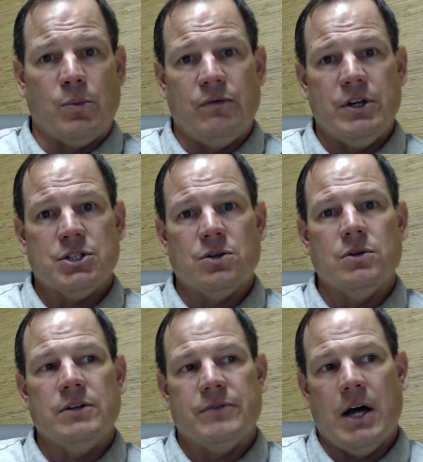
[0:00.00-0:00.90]
provisional,
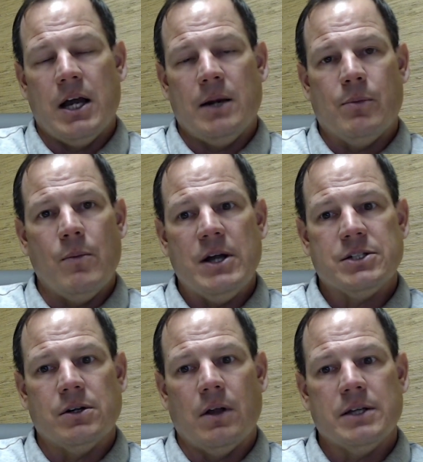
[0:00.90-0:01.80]
if not a
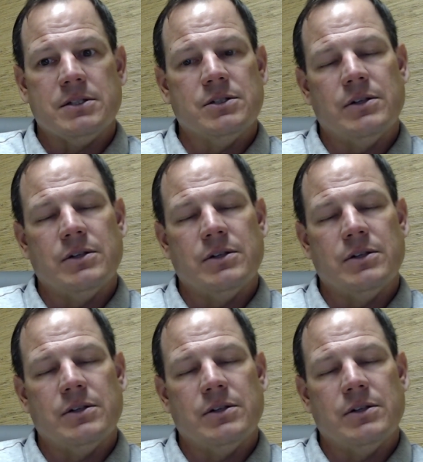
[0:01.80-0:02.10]
probationary license.